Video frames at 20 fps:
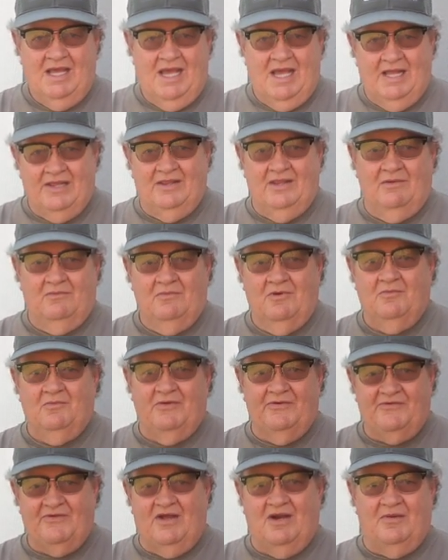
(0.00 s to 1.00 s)
And then when
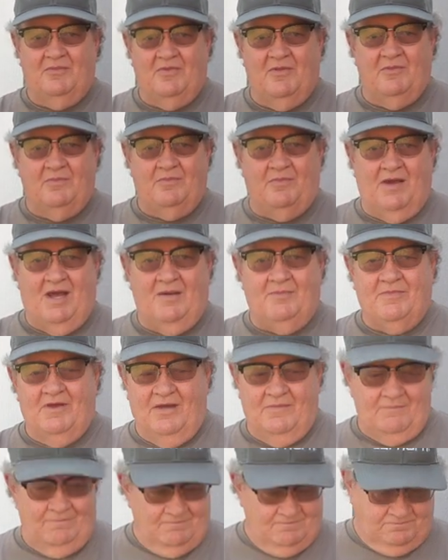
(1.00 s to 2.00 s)
we set up the
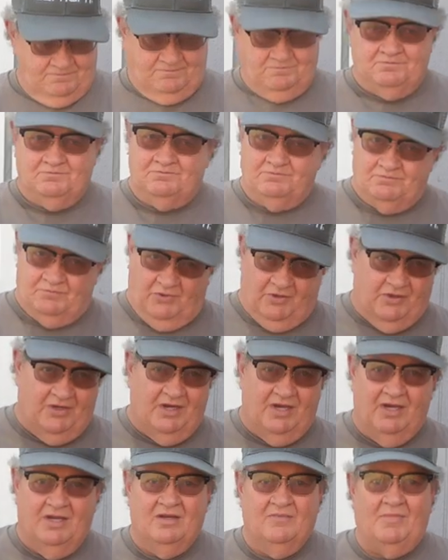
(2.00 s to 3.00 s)
pop-up, put
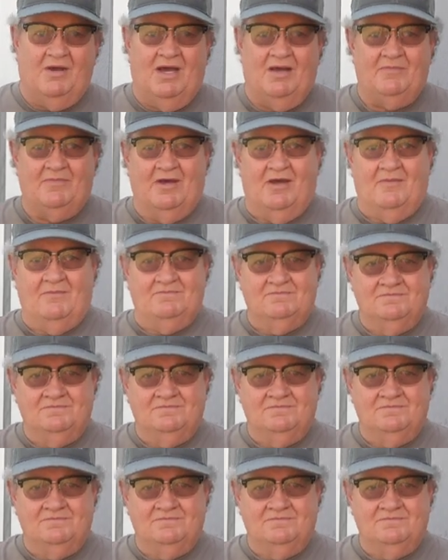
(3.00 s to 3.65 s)
it in the pop-up.